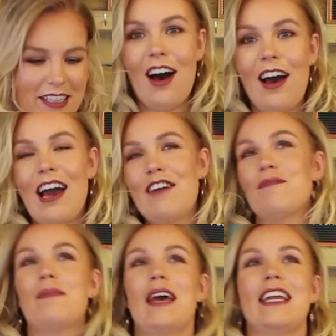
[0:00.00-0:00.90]
I
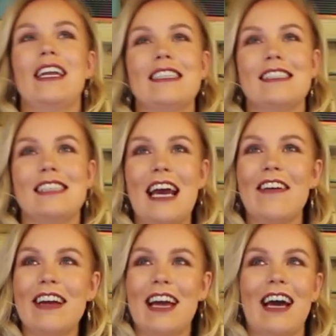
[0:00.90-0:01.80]
have been
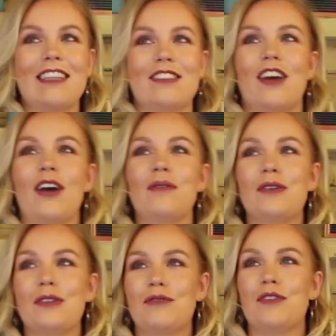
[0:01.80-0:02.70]
staring at this cohort